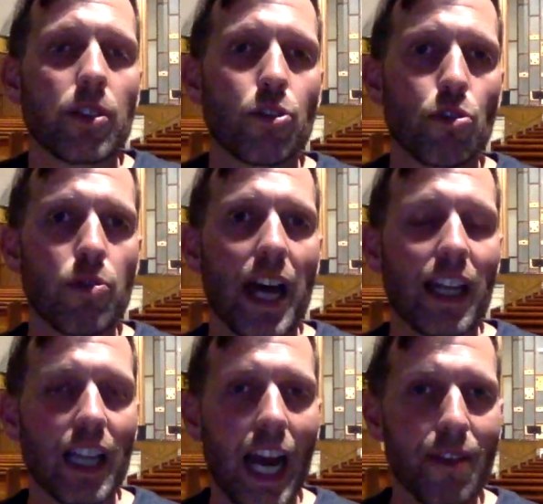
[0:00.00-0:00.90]
To that
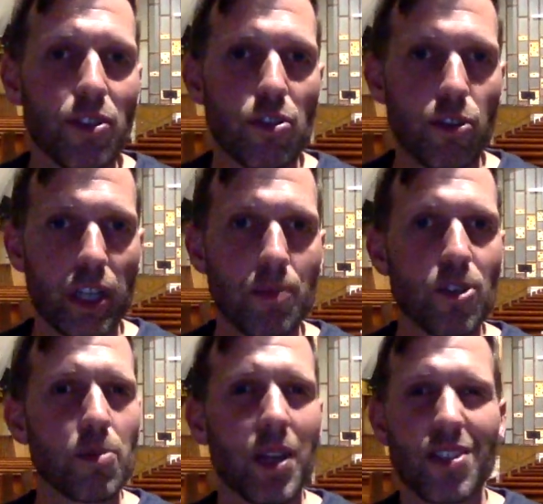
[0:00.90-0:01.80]
live stream,
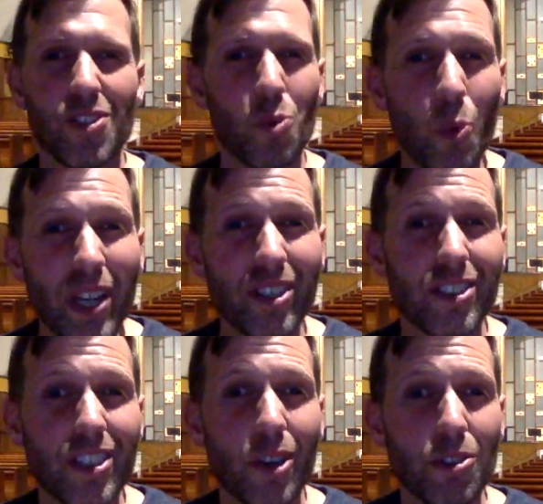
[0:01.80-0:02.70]
just because it's weird
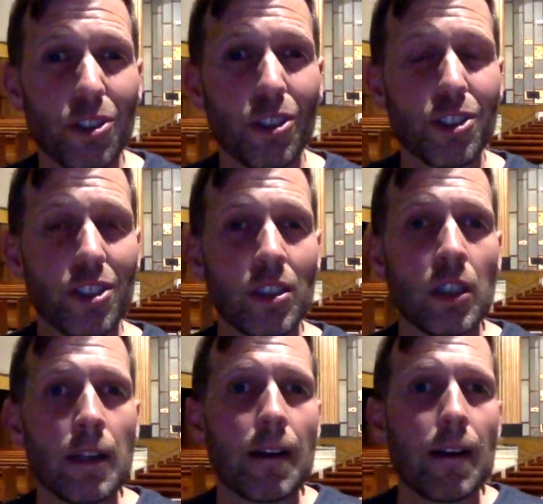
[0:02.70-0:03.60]
to go to church
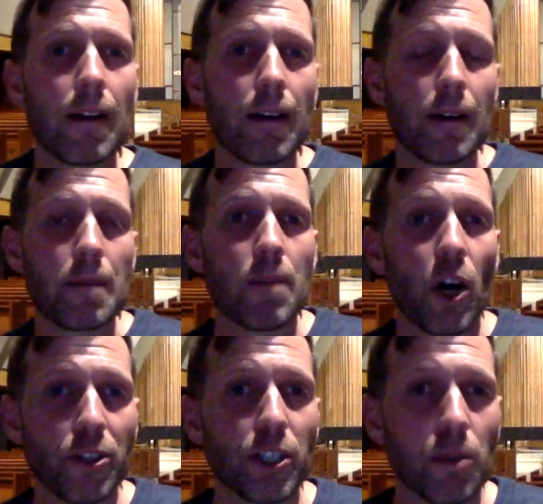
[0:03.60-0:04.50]

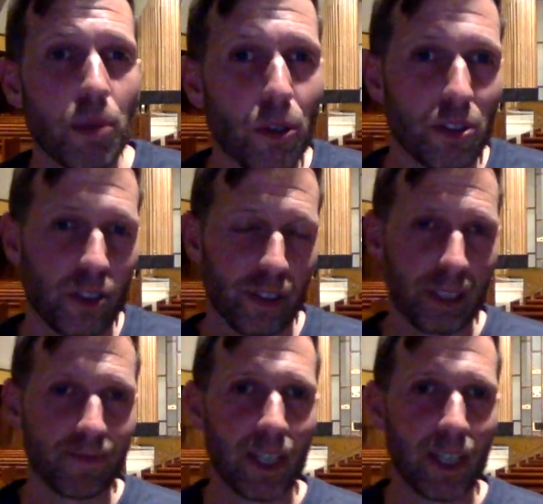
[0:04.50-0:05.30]
on your computer screen.